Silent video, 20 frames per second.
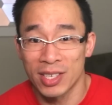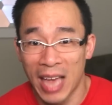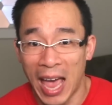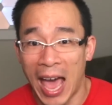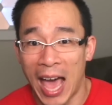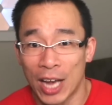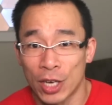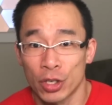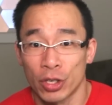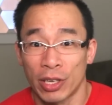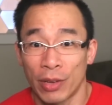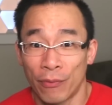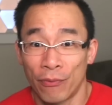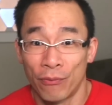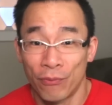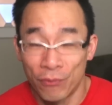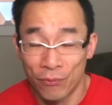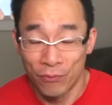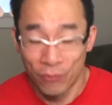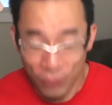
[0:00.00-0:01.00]
to actually
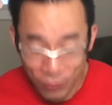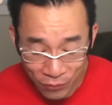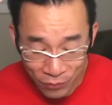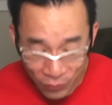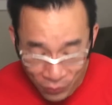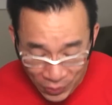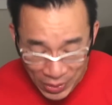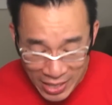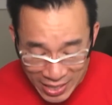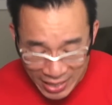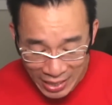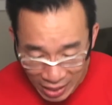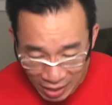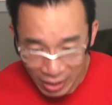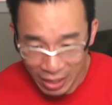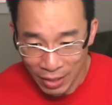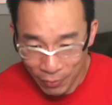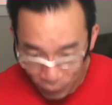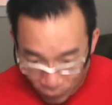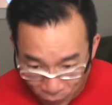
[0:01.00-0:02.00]

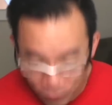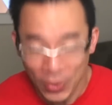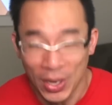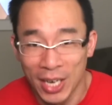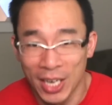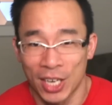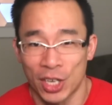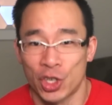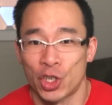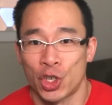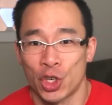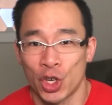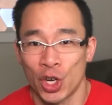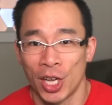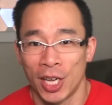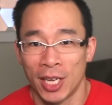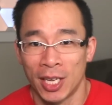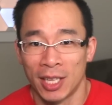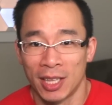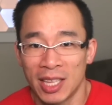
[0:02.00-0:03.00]
physically finish
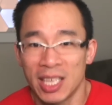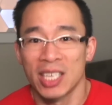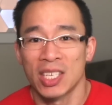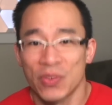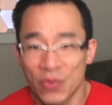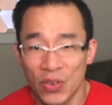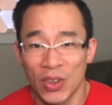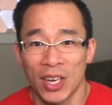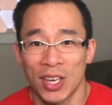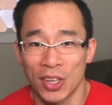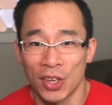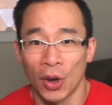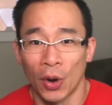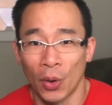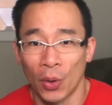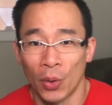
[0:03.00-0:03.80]
this video.